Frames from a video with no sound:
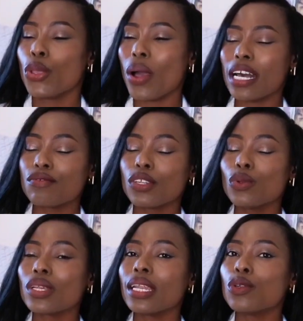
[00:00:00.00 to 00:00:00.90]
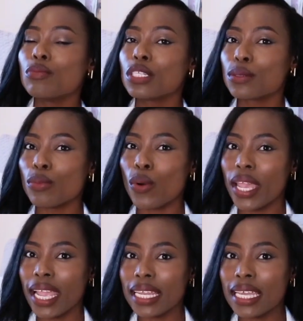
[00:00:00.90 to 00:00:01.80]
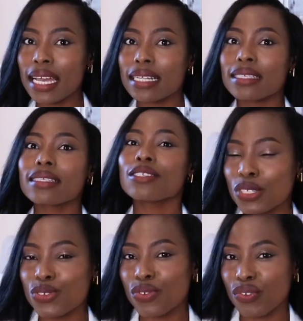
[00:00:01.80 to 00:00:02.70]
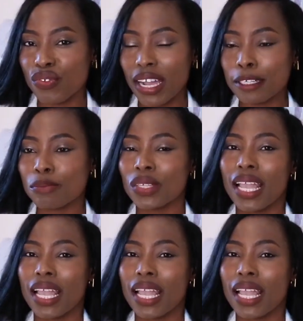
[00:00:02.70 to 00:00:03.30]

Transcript: your outfit look a little bit more elegant, a bit refined,